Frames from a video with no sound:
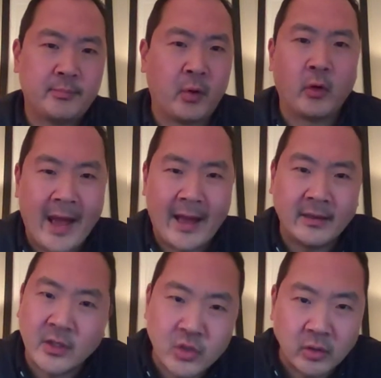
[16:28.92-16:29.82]

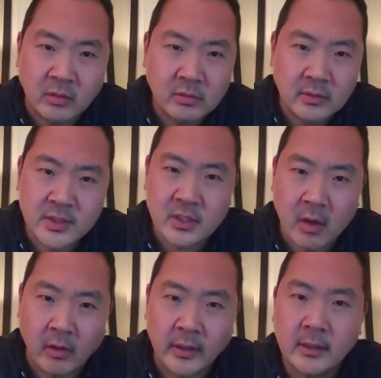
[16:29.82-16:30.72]
programmatic digital, let's just
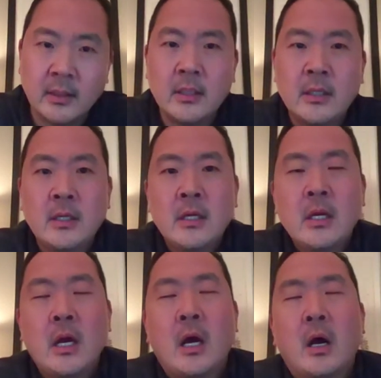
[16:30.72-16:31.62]
call
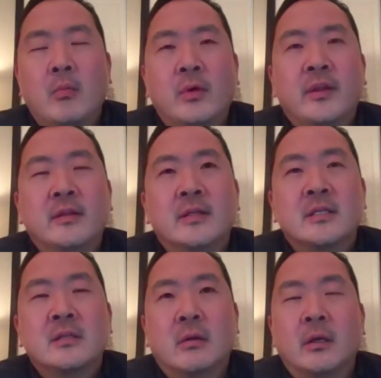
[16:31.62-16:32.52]
it, within
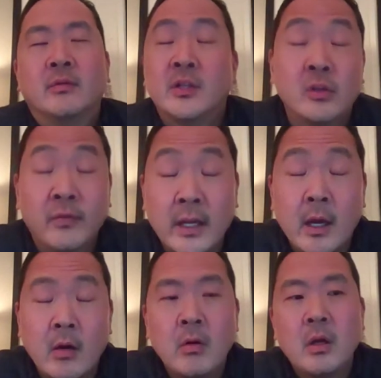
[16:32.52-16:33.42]
this, you know, digital
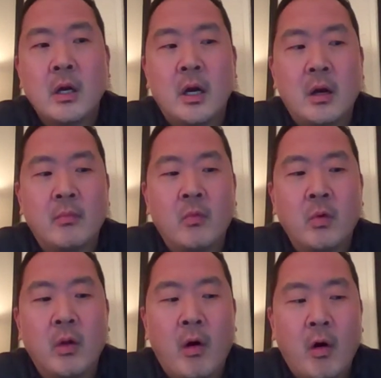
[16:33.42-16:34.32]
video,
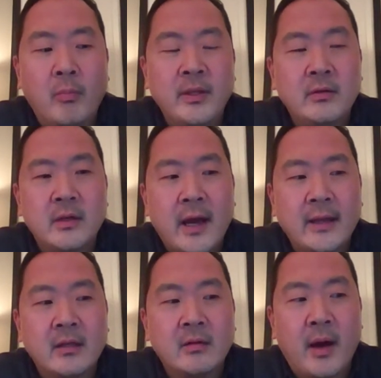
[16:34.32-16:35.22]
will all be
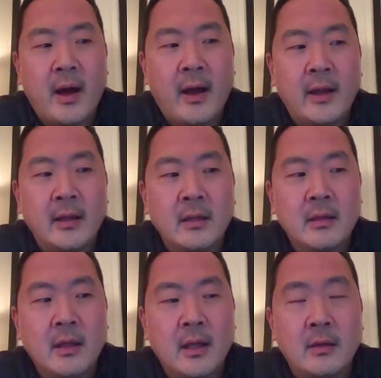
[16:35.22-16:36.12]
united by
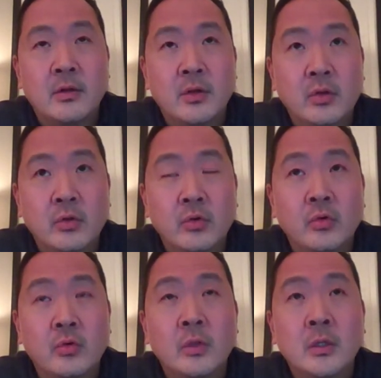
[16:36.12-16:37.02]
a
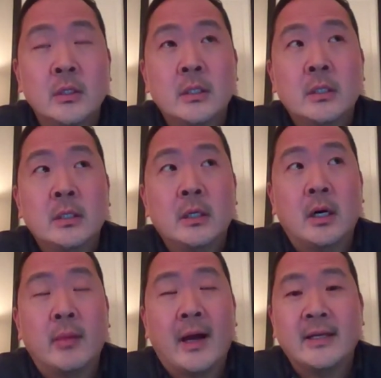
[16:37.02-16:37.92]
new
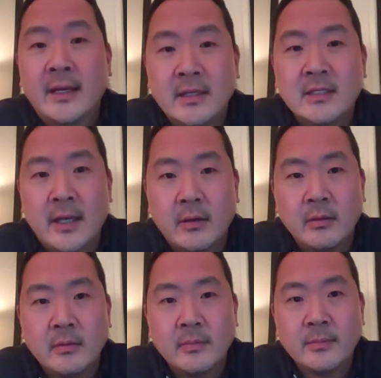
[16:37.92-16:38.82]
identity
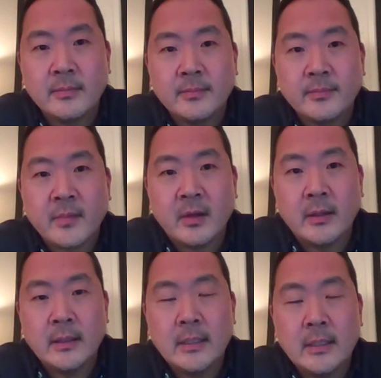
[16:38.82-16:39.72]
standard,
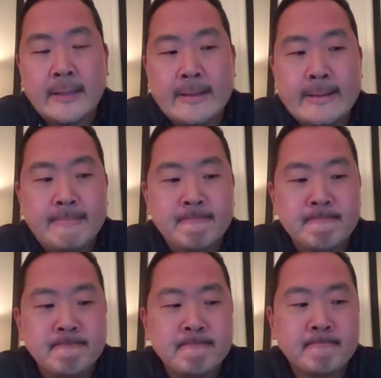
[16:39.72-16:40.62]
right?
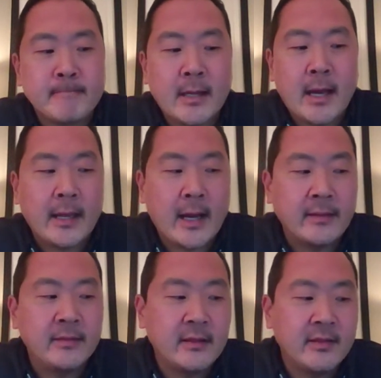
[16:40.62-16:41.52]

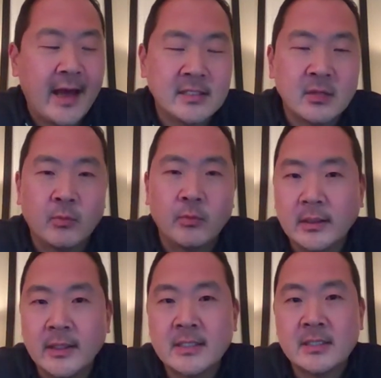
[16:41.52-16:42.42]
I think that's a
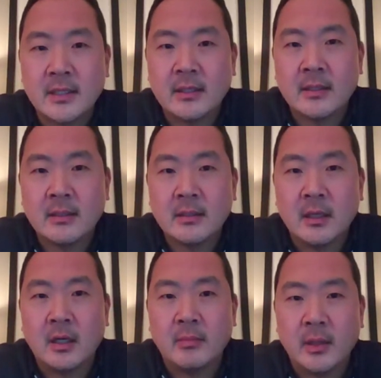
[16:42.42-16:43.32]
realistic
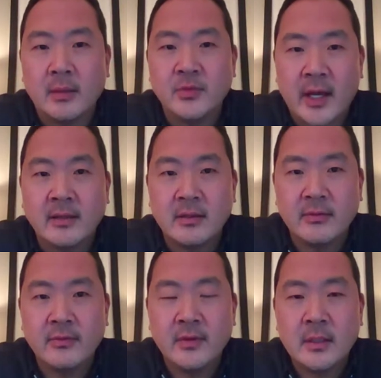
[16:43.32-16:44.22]

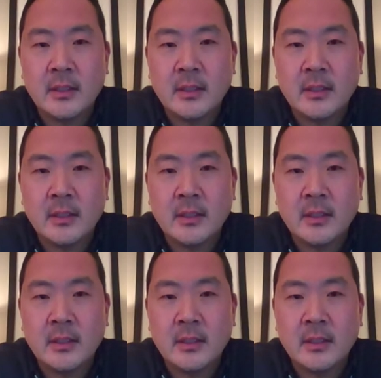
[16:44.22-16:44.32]
objective.